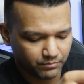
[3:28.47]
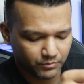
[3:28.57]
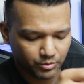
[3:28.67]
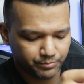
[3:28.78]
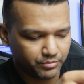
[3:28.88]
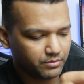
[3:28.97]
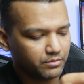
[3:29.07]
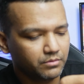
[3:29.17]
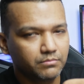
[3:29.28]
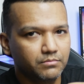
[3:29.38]
Oops,
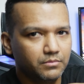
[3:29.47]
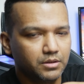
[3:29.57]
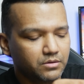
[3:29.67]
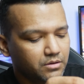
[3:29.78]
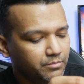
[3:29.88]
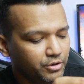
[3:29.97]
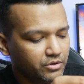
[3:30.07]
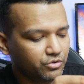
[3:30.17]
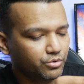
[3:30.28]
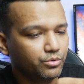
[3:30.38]
that's come with a
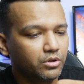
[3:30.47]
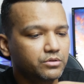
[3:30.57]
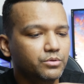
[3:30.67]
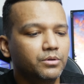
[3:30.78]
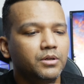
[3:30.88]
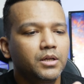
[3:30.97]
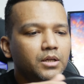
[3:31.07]
screw also.